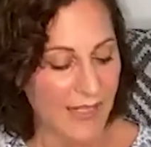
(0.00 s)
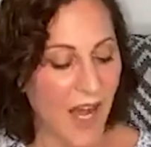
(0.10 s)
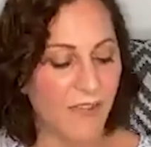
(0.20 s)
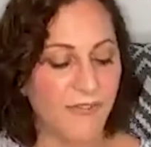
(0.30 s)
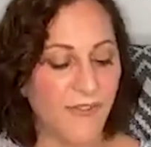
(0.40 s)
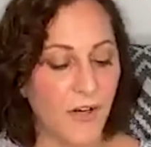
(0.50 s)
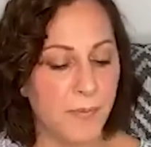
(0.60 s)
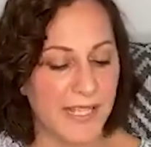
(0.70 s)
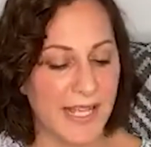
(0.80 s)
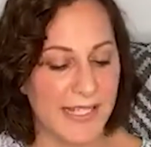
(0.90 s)
And I'll
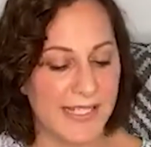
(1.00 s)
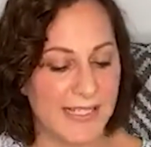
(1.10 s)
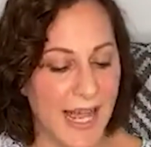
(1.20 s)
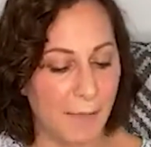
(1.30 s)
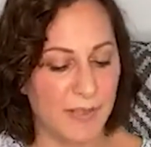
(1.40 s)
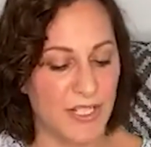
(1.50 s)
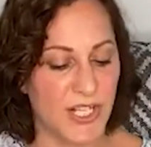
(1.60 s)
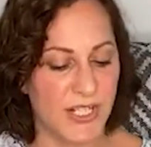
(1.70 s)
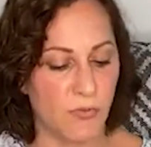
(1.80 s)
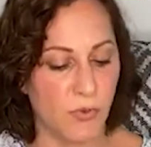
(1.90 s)
firmly
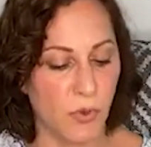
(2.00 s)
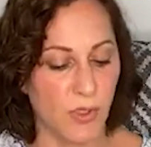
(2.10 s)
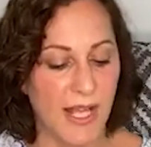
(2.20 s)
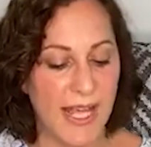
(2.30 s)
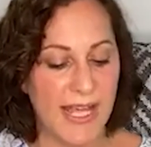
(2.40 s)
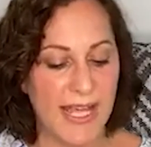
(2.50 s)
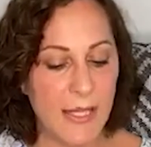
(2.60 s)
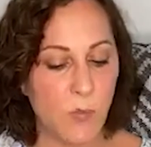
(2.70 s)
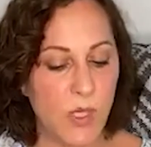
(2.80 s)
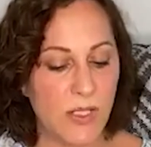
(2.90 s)
establish his rule.
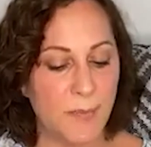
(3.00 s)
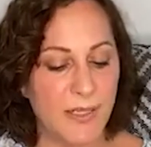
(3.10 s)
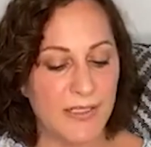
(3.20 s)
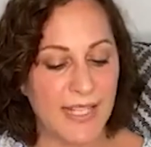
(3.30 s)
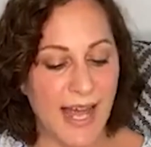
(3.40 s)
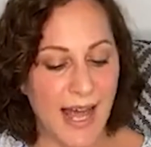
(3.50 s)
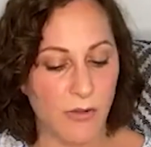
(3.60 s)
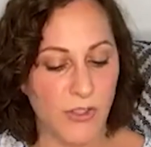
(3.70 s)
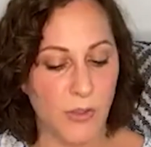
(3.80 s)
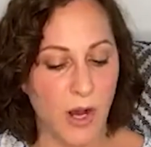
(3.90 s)
He will build a
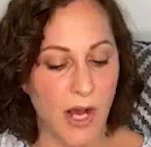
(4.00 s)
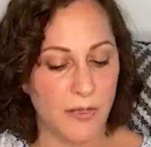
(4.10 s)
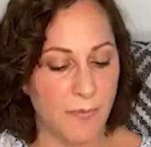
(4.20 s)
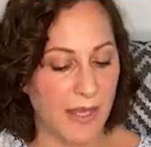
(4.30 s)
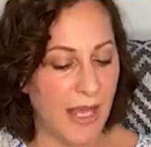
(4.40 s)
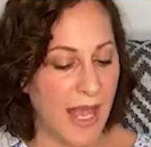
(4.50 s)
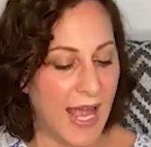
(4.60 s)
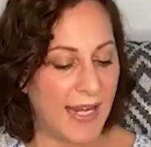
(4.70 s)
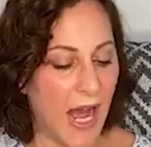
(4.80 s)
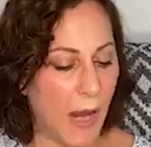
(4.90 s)
house to honor me,
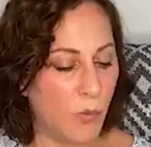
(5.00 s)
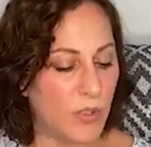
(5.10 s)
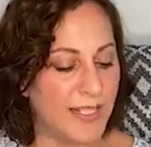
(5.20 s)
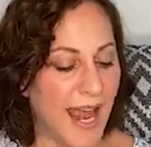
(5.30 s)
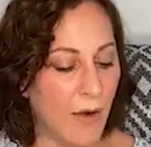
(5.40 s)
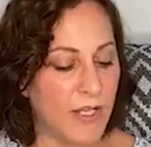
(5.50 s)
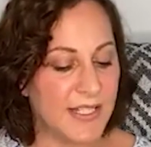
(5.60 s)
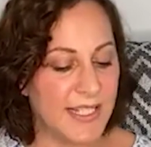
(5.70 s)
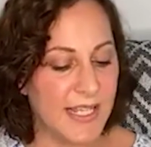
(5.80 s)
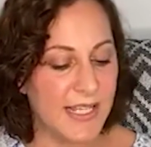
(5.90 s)
and I will
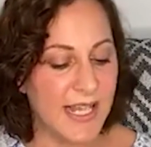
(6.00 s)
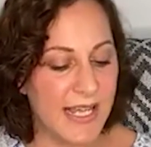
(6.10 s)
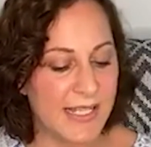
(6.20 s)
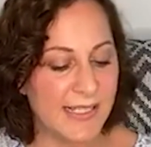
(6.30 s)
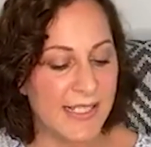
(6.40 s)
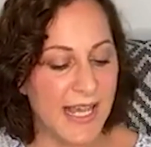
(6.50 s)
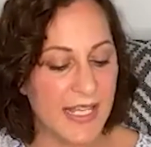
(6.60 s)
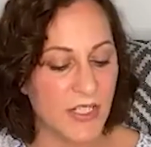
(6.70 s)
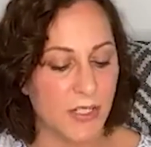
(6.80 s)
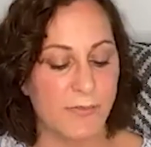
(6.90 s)
guarantee his
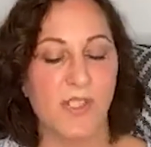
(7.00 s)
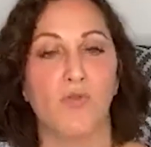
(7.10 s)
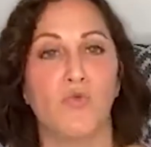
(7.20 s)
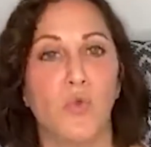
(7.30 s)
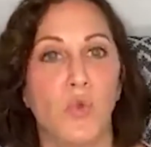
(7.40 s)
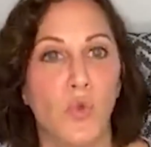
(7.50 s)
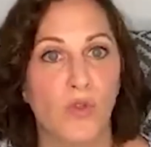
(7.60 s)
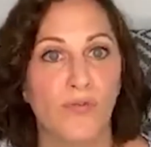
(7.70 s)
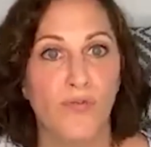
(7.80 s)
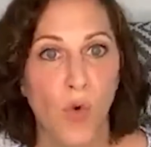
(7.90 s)
kingdom's
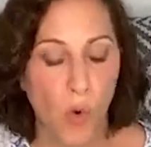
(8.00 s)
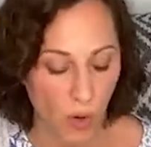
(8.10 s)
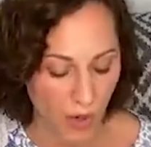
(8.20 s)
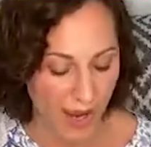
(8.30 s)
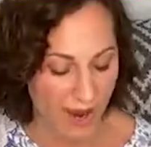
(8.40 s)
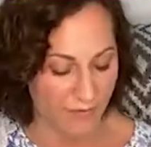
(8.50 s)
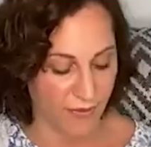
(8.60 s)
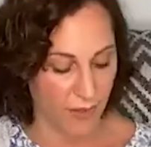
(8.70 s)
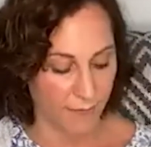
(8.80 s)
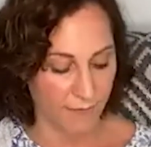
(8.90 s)
rule
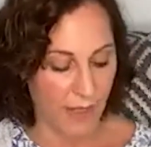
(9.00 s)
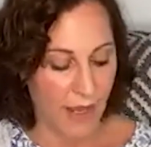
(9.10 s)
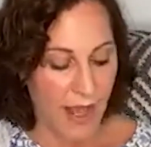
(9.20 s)
forever.